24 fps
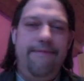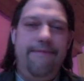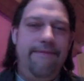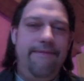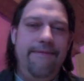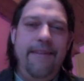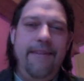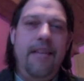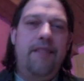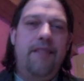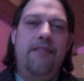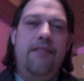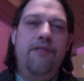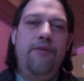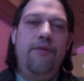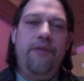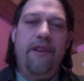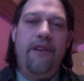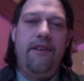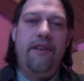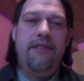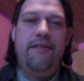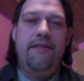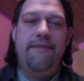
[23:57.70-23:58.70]
let's do
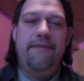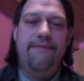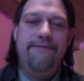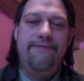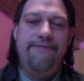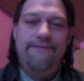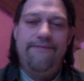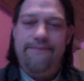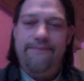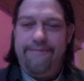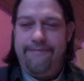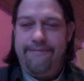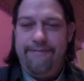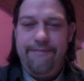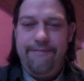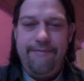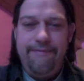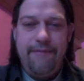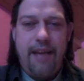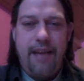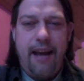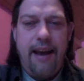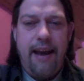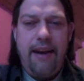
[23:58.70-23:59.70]
this.
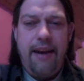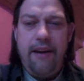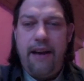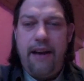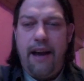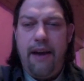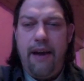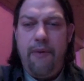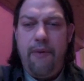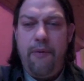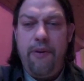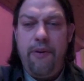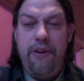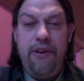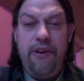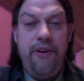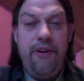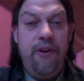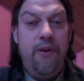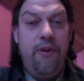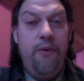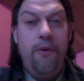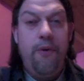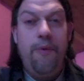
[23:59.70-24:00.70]
I wouldn't
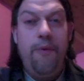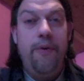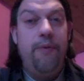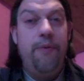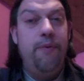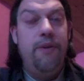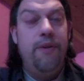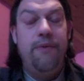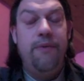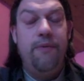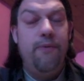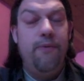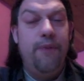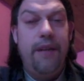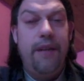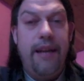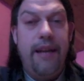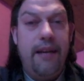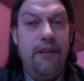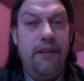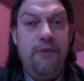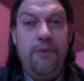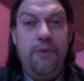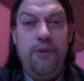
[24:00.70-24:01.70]
know what
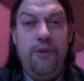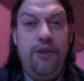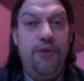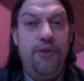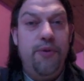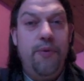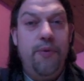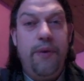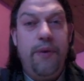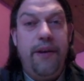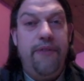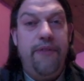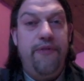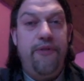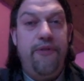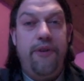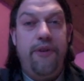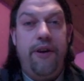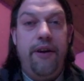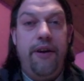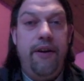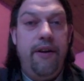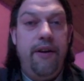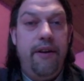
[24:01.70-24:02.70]
else we should wait for.
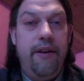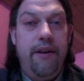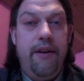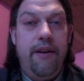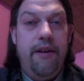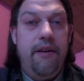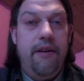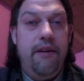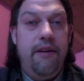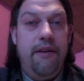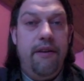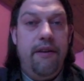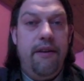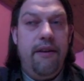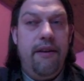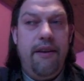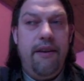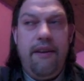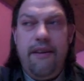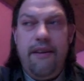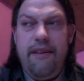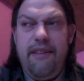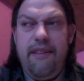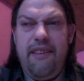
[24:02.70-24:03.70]

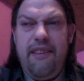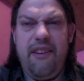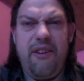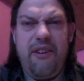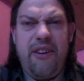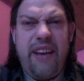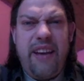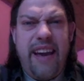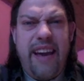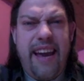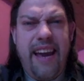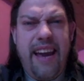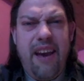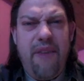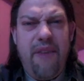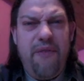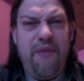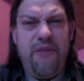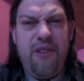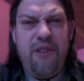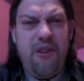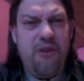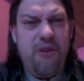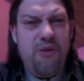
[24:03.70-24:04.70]
The okay of
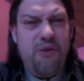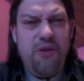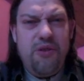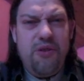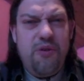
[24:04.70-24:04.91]
those